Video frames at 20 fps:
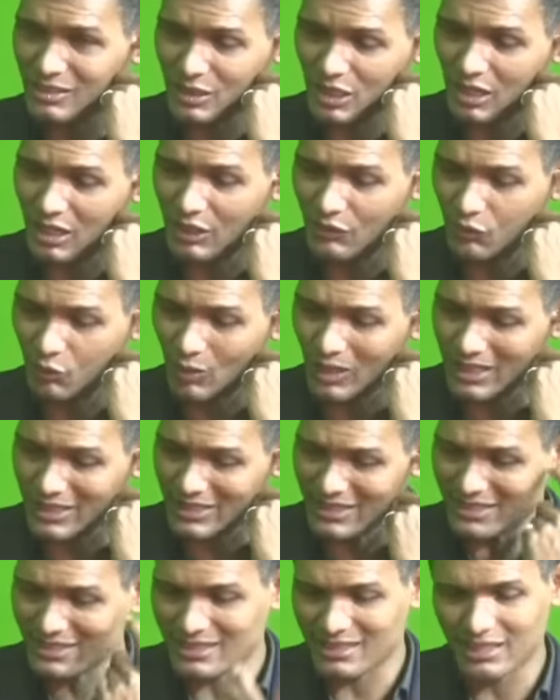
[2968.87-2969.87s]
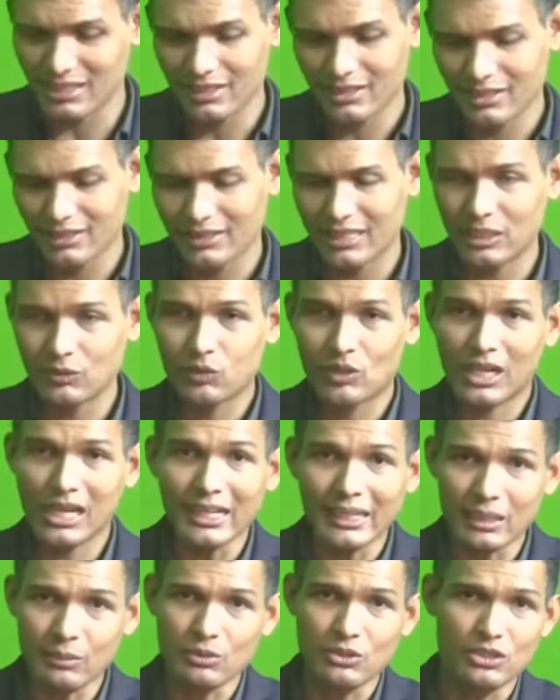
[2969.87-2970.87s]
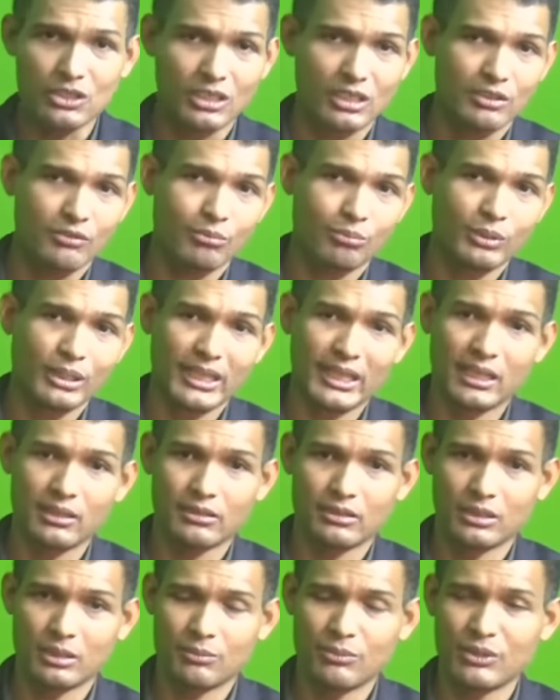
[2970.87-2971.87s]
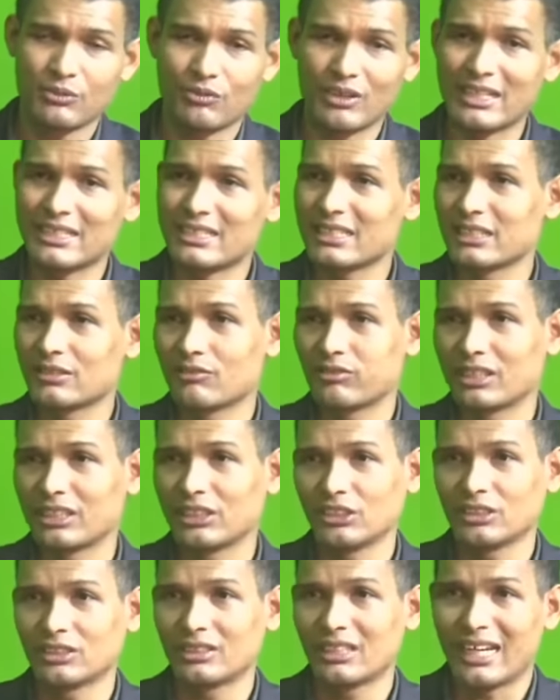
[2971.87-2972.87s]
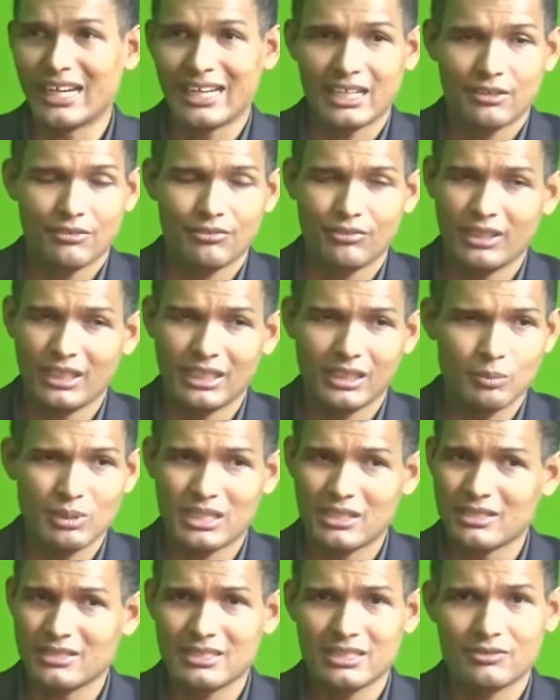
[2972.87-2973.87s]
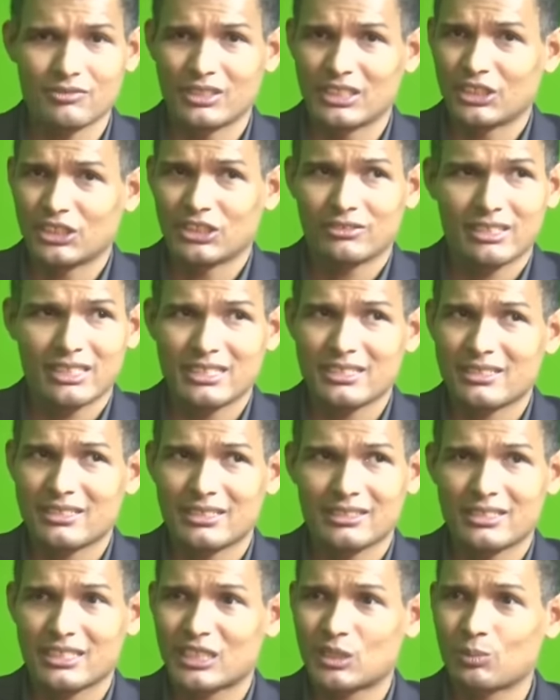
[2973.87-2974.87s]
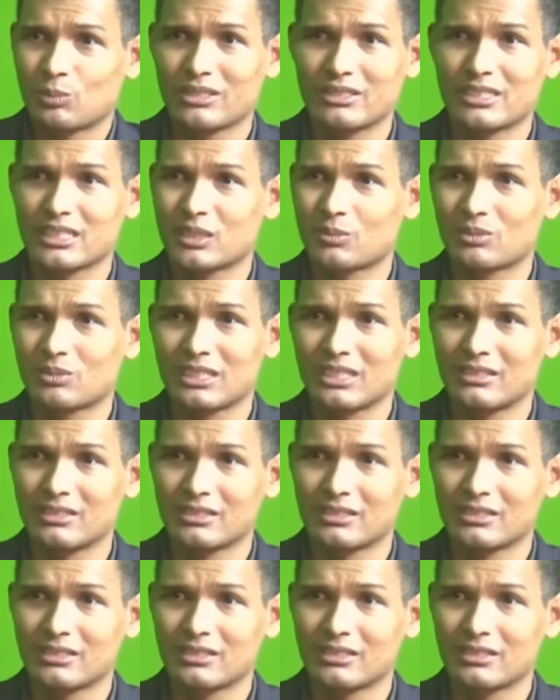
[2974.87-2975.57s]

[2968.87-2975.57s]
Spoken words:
call it for what it is. They've claimed to have been fighting inflation and have failed because the inflation rate is 6.6%.